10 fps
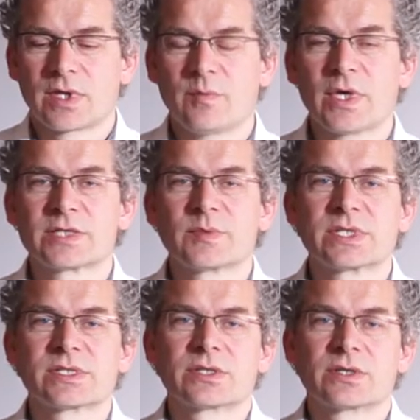The
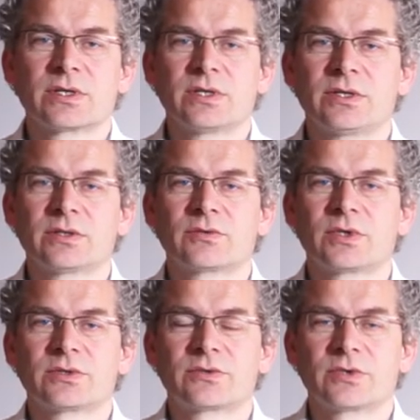measurements on the
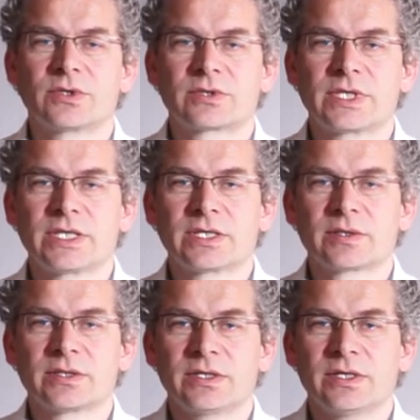roll-to-roll
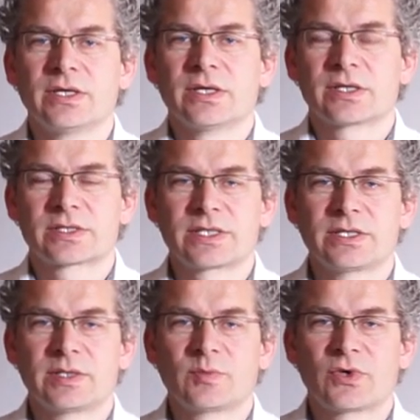cleaning are
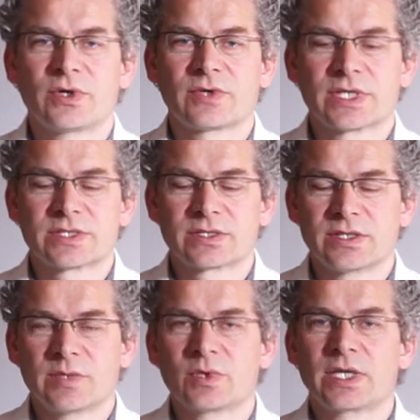still in progress,
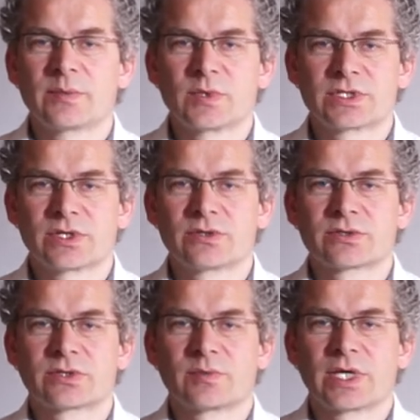but let me show
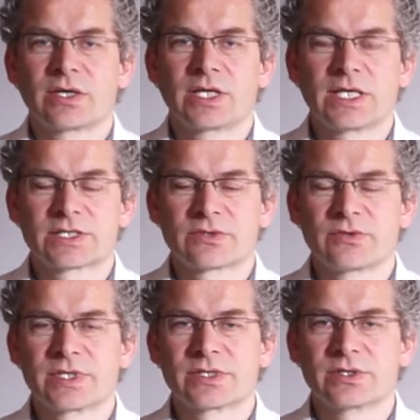some initial
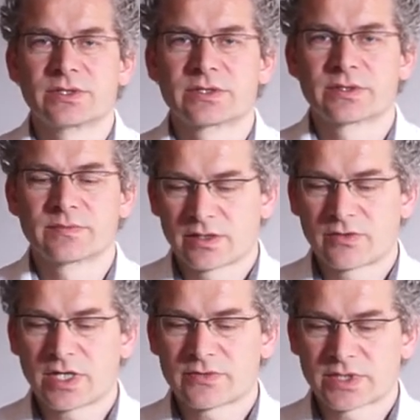results. The
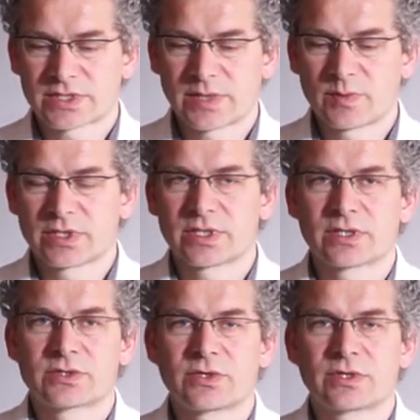graphs are
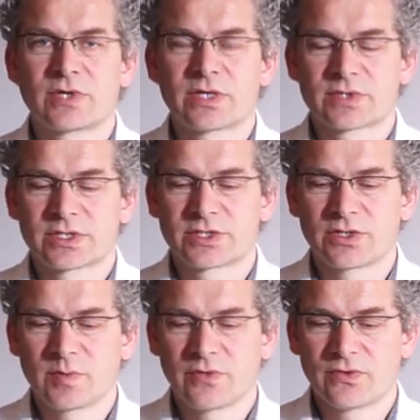similar to the graphs I
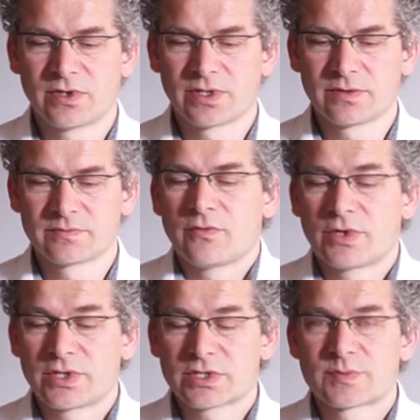showed before.
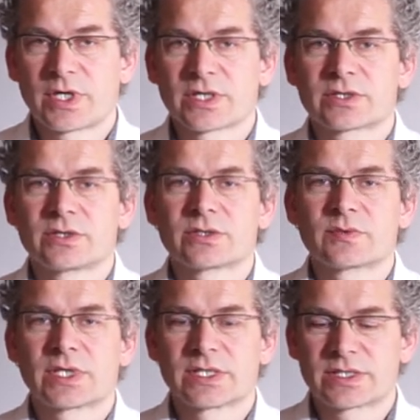For dust particles,
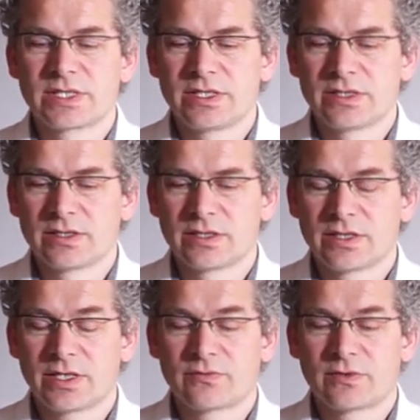we can see
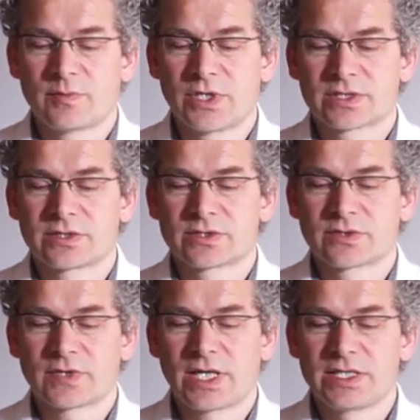that for particles
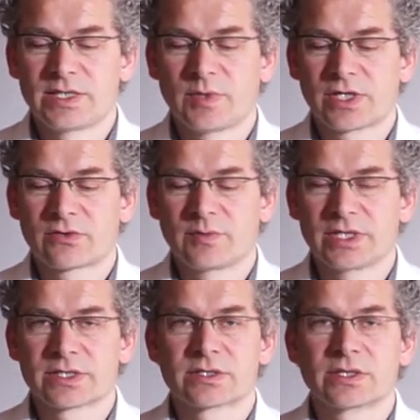of 80
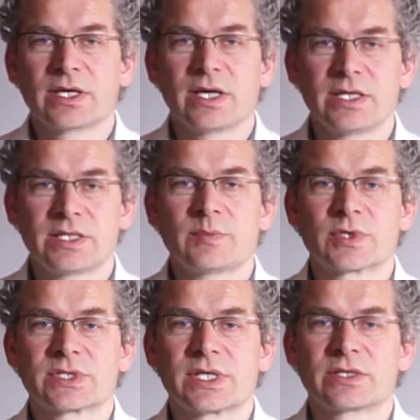micrometers,
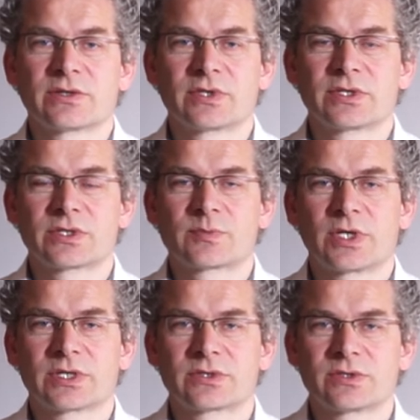80% of the dust
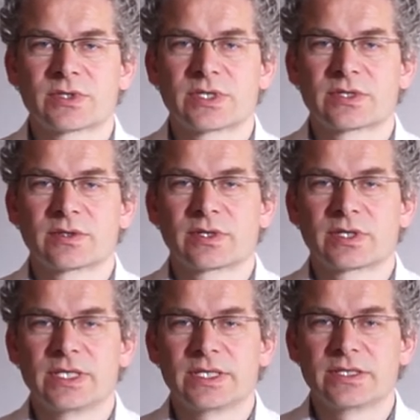particles is
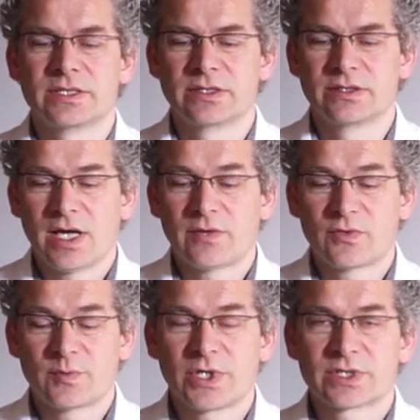cleaned. And
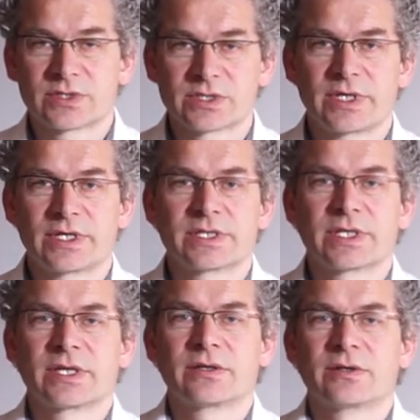for particles larger
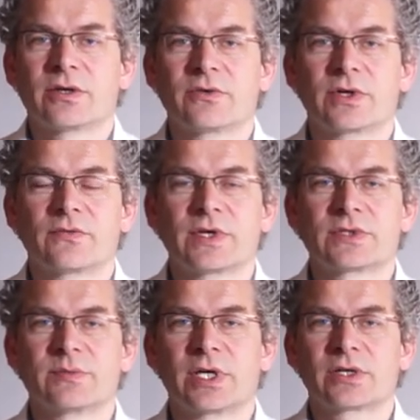than
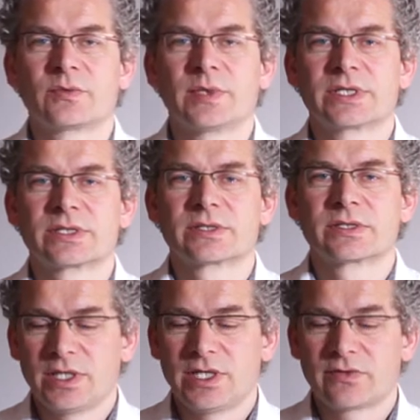150 micrometers,
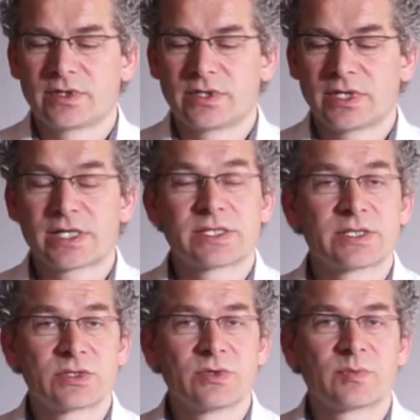even
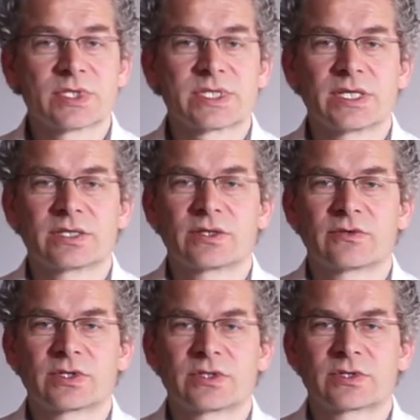92%
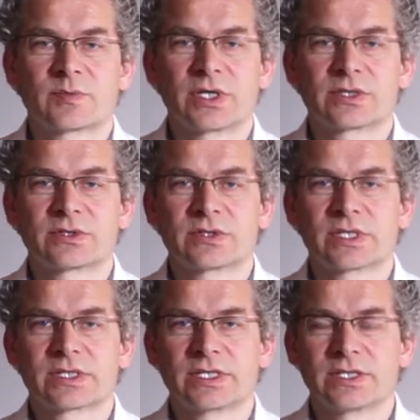of the dust particles
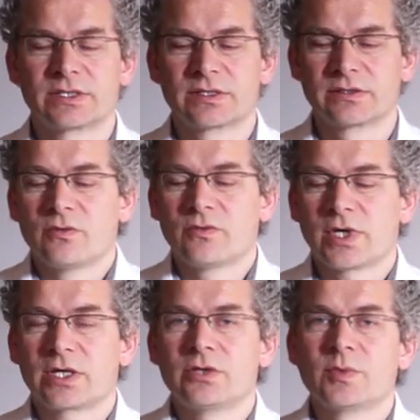is cleaned.
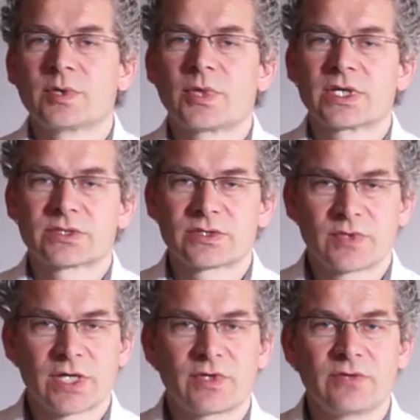For aluminum particles,
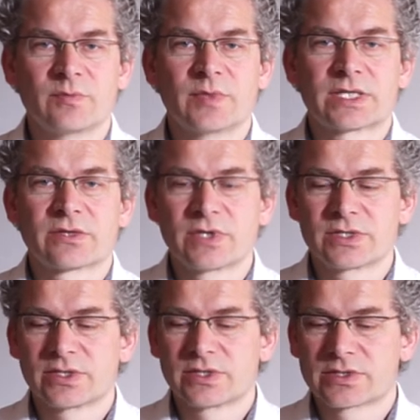we have even better
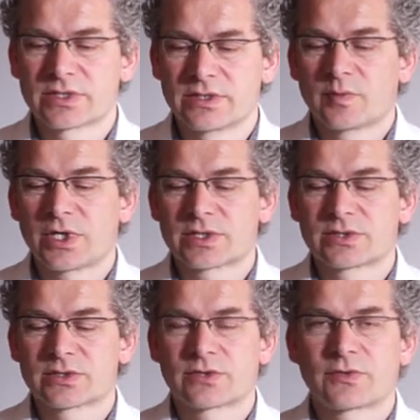results.
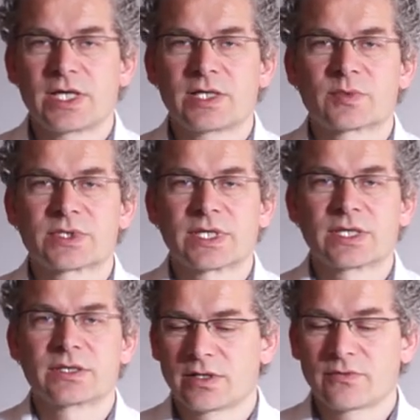Particles of 80
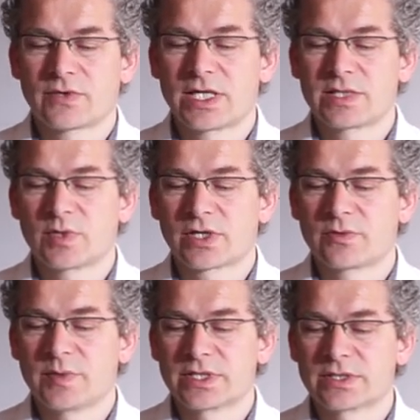
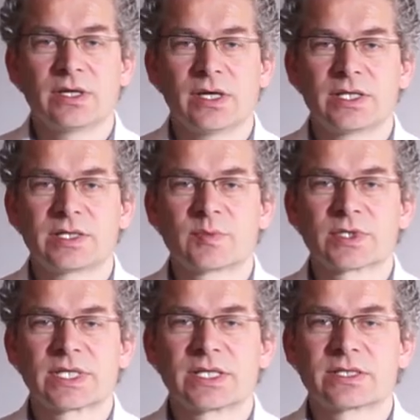micrometers,
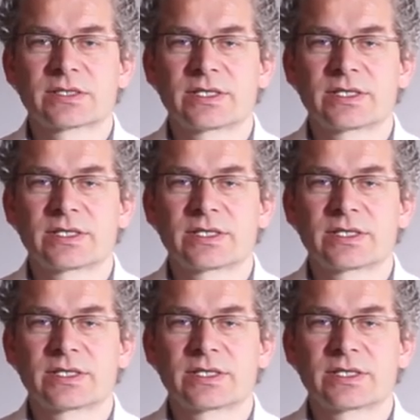90% is